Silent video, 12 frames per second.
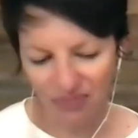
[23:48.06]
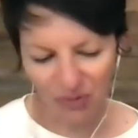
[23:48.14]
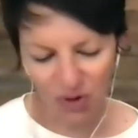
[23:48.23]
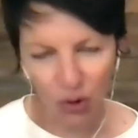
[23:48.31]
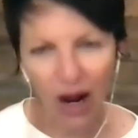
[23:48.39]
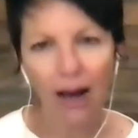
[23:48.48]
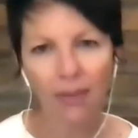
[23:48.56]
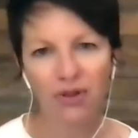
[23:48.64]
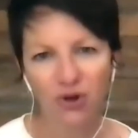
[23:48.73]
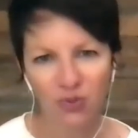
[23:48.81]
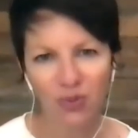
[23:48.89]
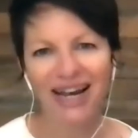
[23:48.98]
drop
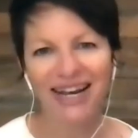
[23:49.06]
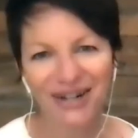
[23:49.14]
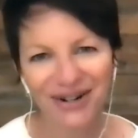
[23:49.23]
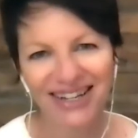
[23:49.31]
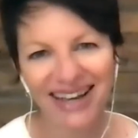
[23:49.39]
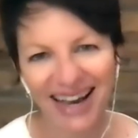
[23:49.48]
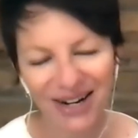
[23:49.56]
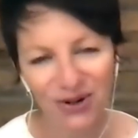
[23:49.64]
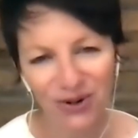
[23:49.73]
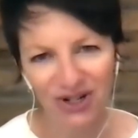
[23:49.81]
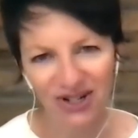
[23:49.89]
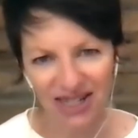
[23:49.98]
those binary
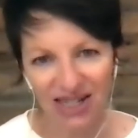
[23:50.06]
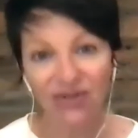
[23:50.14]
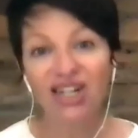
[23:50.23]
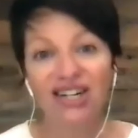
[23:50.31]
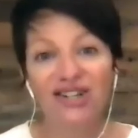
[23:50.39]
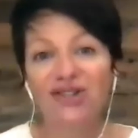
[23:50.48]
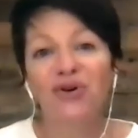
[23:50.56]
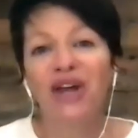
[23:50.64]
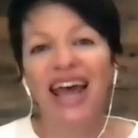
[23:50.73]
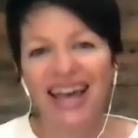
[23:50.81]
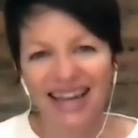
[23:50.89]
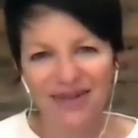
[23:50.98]
categories, even in his own
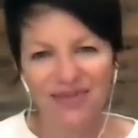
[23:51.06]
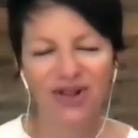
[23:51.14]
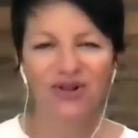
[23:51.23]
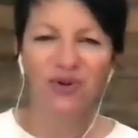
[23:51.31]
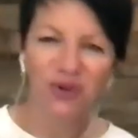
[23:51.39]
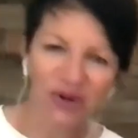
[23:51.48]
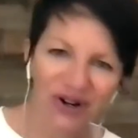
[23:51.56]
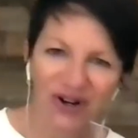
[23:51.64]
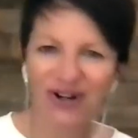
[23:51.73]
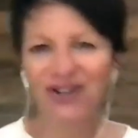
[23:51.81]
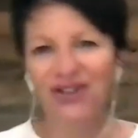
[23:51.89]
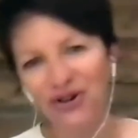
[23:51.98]
head about the old
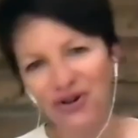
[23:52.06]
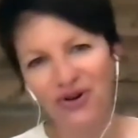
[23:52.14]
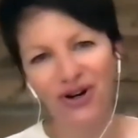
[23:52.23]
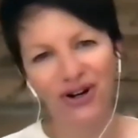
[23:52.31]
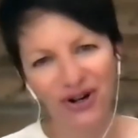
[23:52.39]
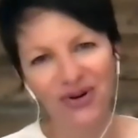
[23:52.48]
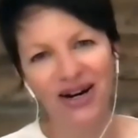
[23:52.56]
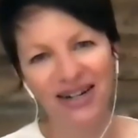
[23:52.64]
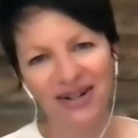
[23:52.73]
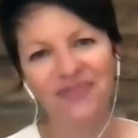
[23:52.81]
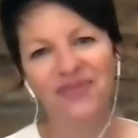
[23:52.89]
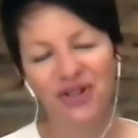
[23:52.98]
guard and the new yeah. guard,
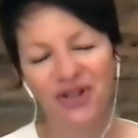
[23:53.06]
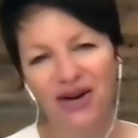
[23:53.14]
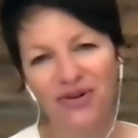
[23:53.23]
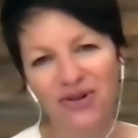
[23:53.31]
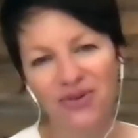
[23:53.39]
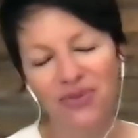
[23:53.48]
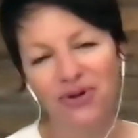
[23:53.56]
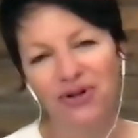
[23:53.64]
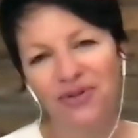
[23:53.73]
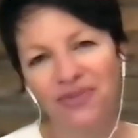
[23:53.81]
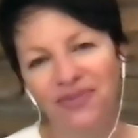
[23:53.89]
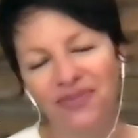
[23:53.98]
right? So that was important.